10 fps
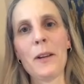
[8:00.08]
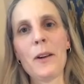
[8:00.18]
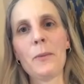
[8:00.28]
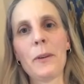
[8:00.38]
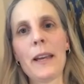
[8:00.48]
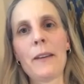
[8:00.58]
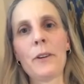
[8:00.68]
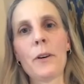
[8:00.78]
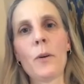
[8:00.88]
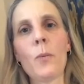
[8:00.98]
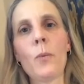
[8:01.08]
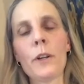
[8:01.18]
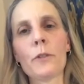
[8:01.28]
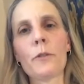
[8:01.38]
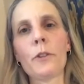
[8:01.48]
We have a
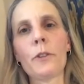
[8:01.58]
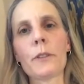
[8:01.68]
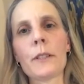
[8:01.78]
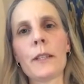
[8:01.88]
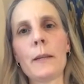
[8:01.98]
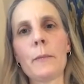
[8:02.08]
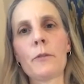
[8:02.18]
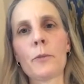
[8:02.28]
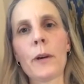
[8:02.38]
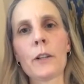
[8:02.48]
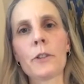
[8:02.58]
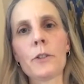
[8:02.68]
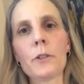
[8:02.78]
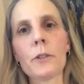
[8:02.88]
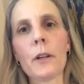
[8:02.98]
wonderful team of
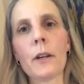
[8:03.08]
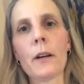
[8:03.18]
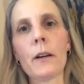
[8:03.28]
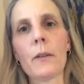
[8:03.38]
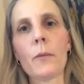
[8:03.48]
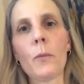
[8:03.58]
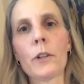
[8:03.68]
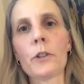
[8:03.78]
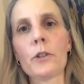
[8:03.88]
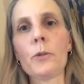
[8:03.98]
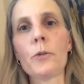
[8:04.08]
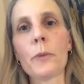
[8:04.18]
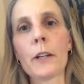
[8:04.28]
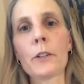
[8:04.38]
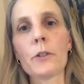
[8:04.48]
directors, one or two
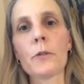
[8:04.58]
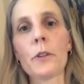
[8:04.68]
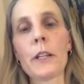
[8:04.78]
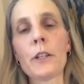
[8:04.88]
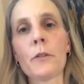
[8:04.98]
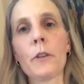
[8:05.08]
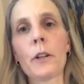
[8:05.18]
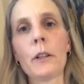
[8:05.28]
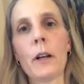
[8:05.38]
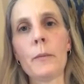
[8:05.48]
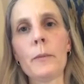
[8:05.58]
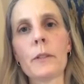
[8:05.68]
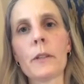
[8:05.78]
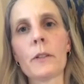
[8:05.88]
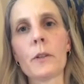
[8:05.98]
directors for each of our
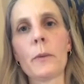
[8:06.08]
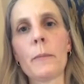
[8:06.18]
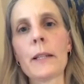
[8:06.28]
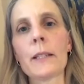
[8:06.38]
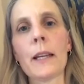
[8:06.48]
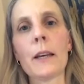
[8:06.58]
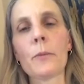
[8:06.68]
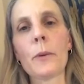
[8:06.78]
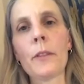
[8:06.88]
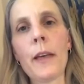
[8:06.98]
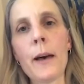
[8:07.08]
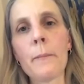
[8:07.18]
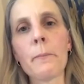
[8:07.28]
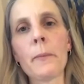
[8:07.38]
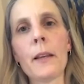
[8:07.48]
clubs. So we met together with
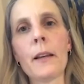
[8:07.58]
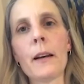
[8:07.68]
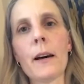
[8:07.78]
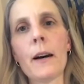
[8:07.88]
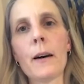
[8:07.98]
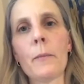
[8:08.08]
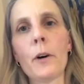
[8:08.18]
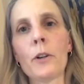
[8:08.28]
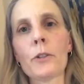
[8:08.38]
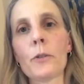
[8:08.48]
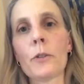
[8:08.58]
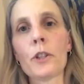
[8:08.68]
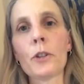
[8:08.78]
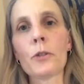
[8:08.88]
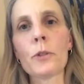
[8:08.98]
them. Also, the
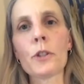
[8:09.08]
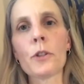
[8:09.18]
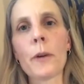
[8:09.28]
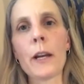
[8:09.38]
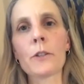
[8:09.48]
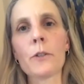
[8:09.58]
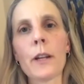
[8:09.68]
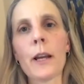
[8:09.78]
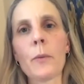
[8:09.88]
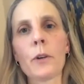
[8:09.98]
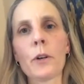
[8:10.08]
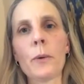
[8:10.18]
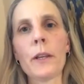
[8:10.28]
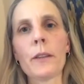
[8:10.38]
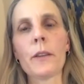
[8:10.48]
children's director that I work
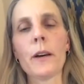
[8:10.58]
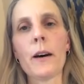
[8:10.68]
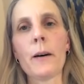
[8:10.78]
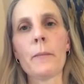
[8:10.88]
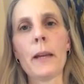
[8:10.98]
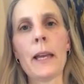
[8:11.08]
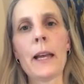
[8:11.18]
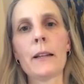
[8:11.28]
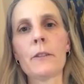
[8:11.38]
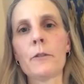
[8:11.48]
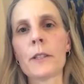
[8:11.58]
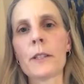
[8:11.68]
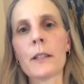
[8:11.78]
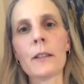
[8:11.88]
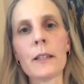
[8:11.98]
with, and
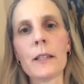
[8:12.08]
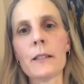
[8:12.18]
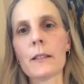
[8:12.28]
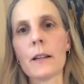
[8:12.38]
facilities